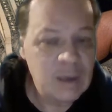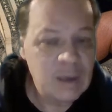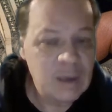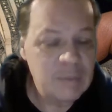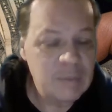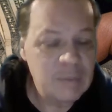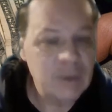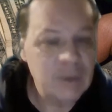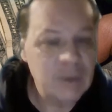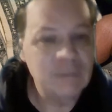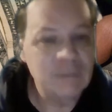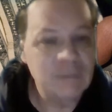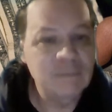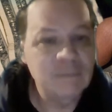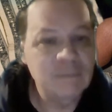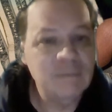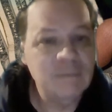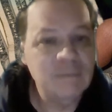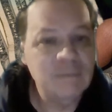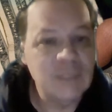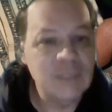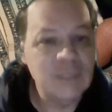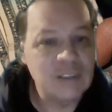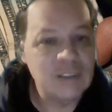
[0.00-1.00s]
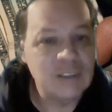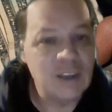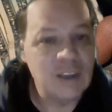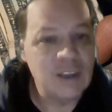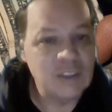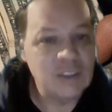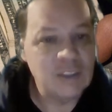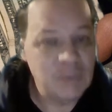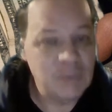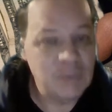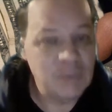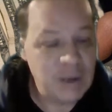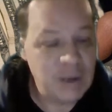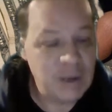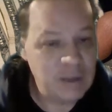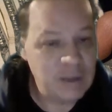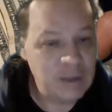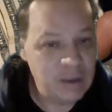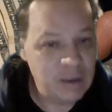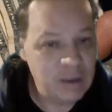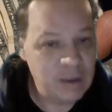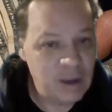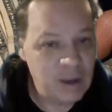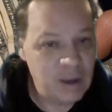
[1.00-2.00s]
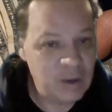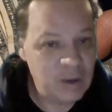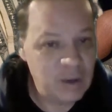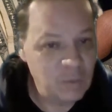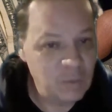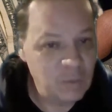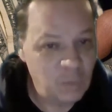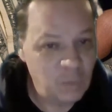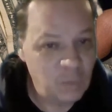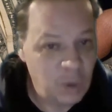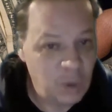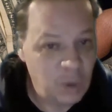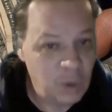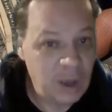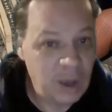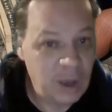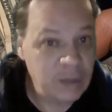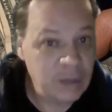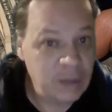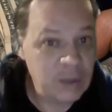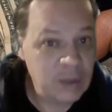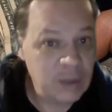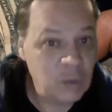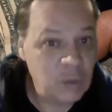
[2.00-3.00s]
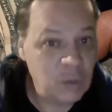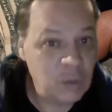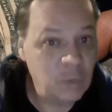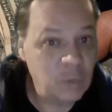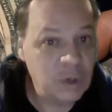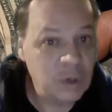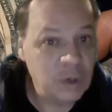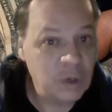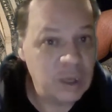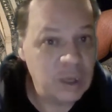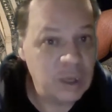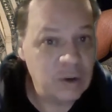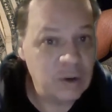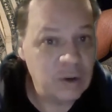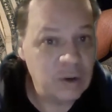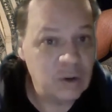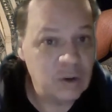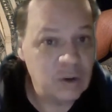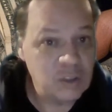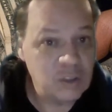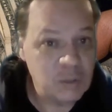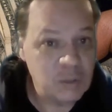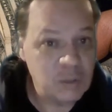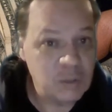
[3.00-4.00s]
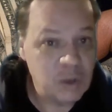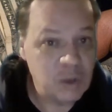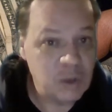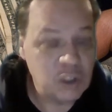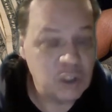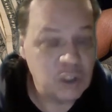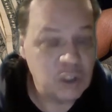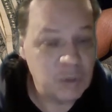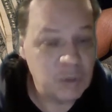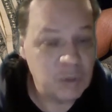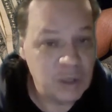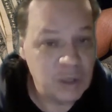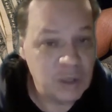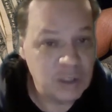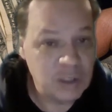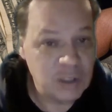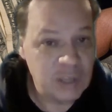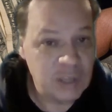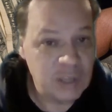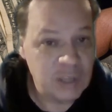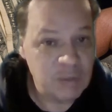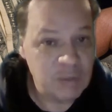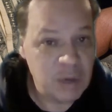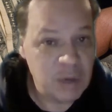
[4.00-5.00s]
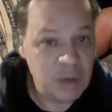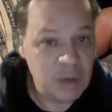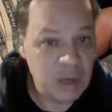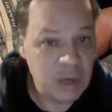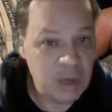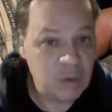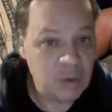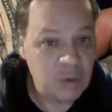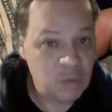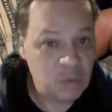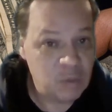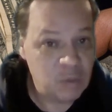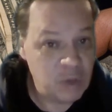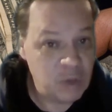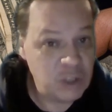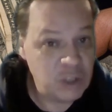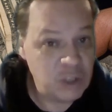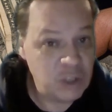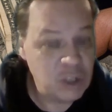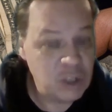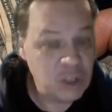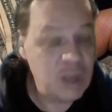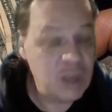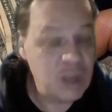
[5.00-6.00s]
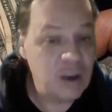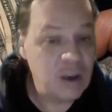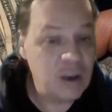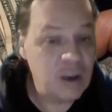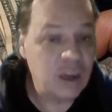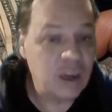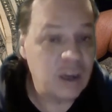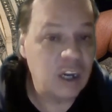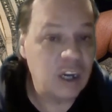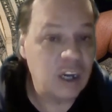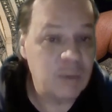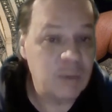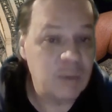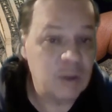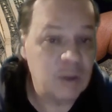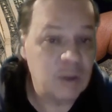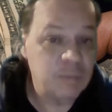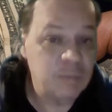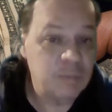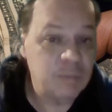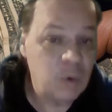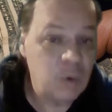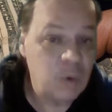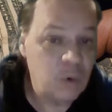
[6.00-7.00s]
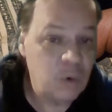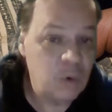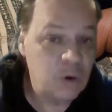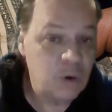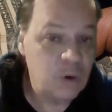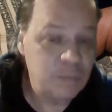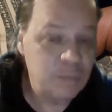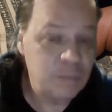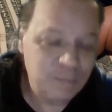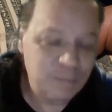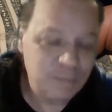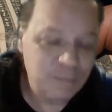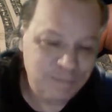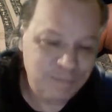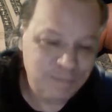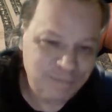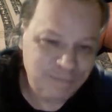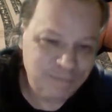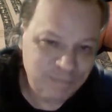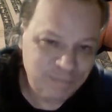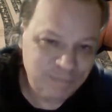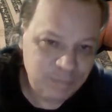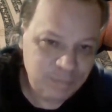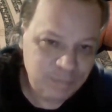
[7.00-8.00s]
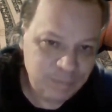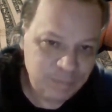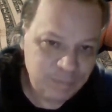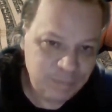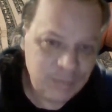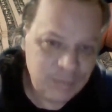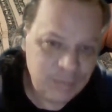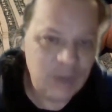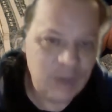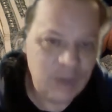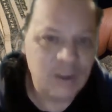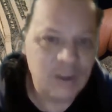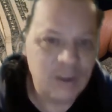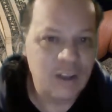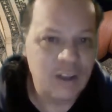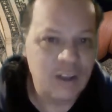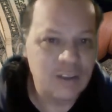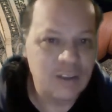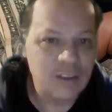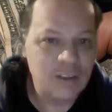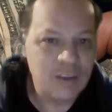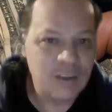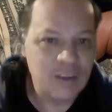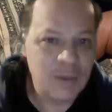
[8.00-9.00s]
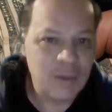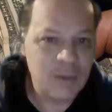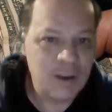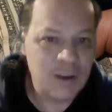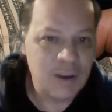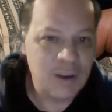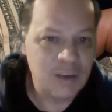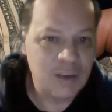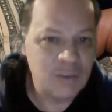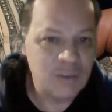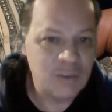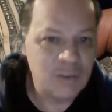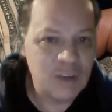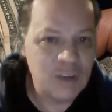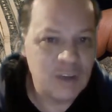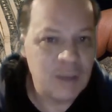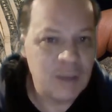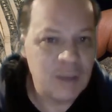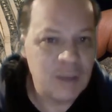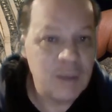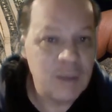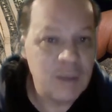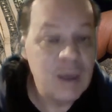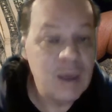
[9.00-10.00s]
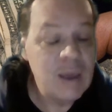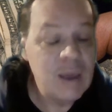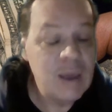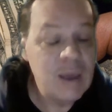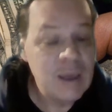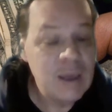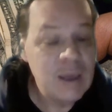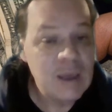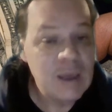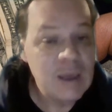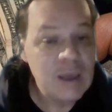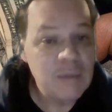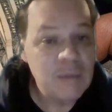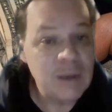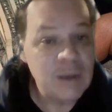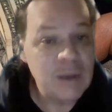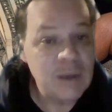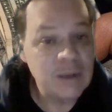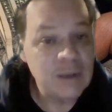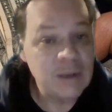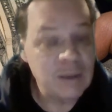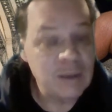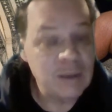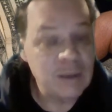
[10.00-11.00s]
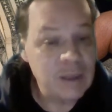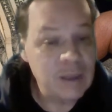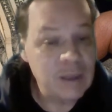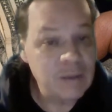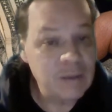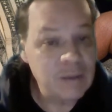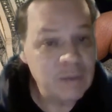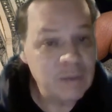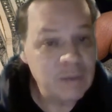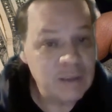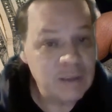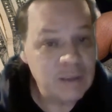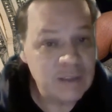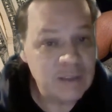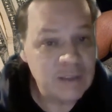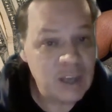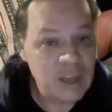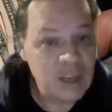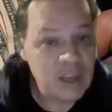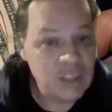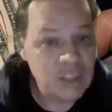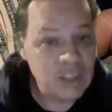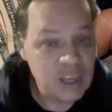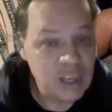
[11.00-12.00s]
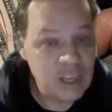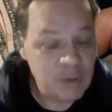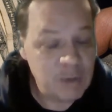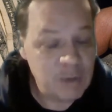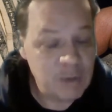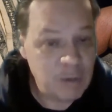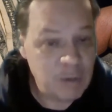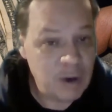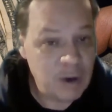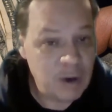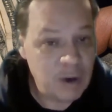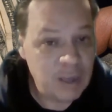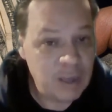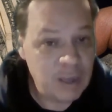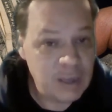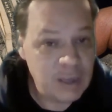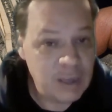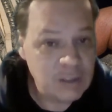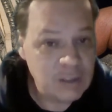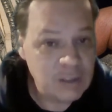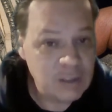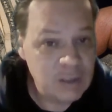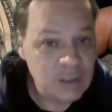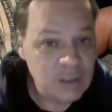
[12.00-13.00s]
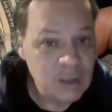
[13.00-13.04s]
But this is also my take on why I think we're getting hurt so much, is because they're giving money out to the rich and not caring about the poor. But I'll talk about that at a different time. But until then, this is actually the end of my broadcast.